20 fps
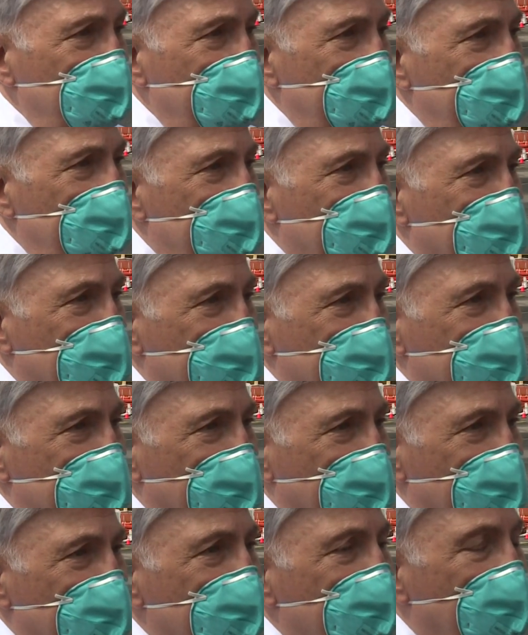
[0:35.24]
mayor was
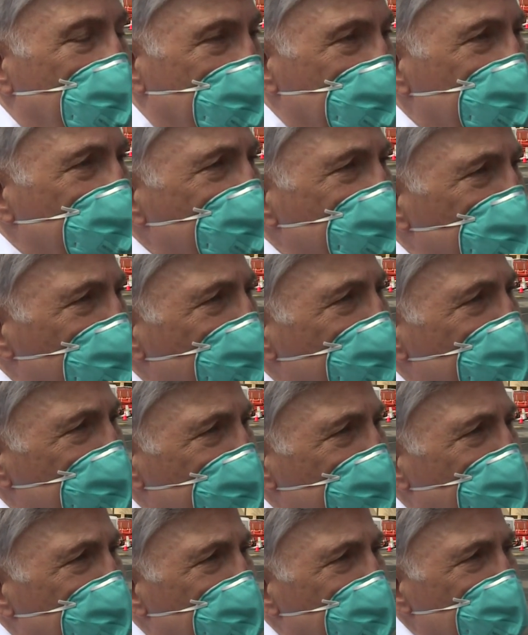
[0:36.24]
hospitalized over the weekend
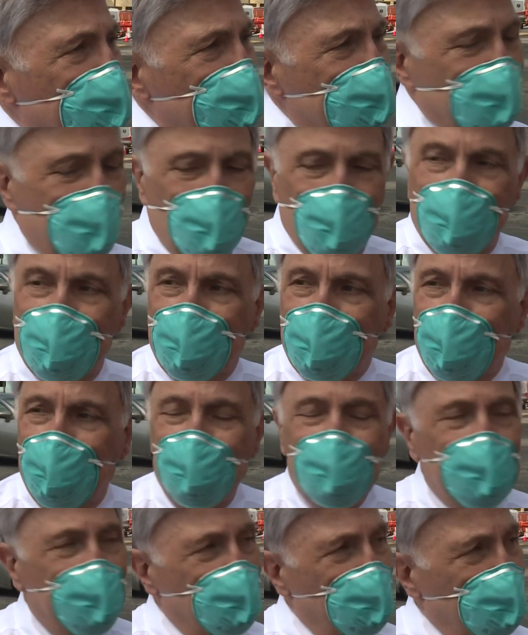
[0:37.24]
with complications
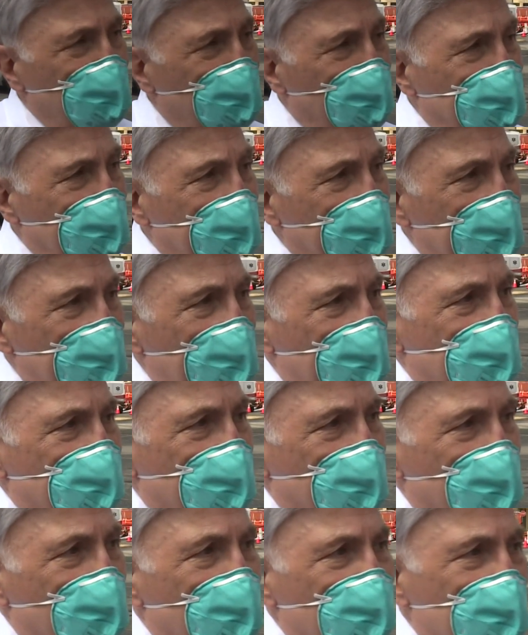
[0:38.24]
from a lung transplant he
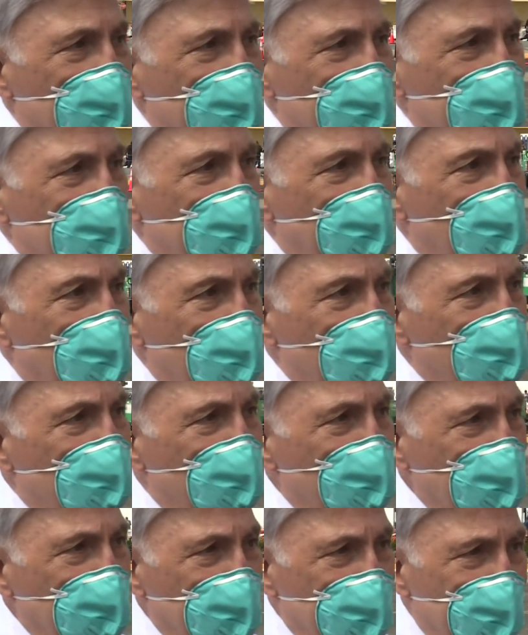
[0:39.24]
had last year. He's
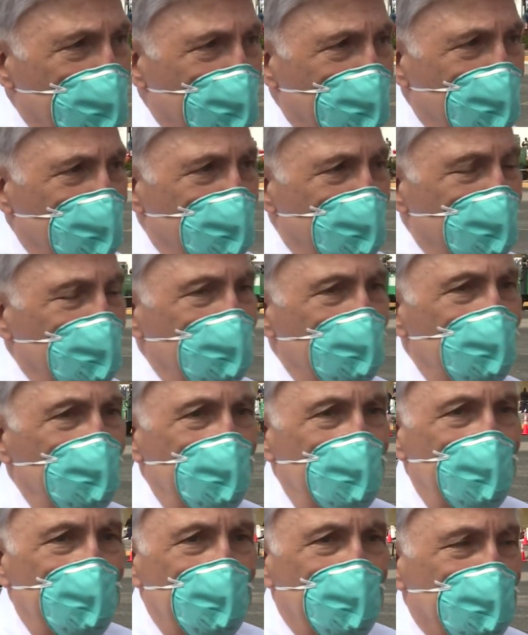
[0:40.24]
76 years old.
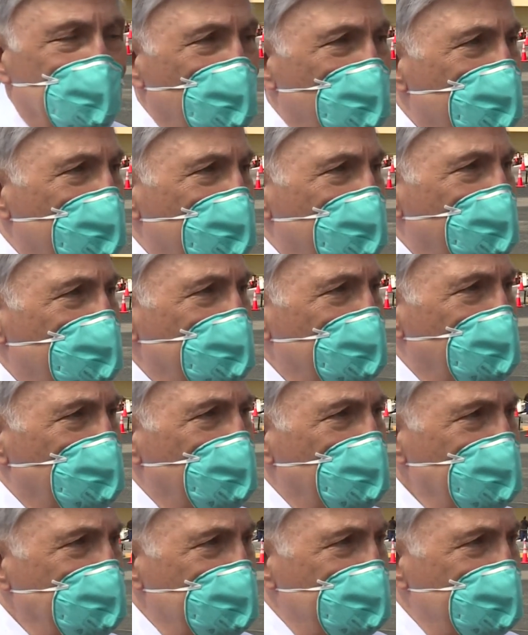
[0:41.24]
He served the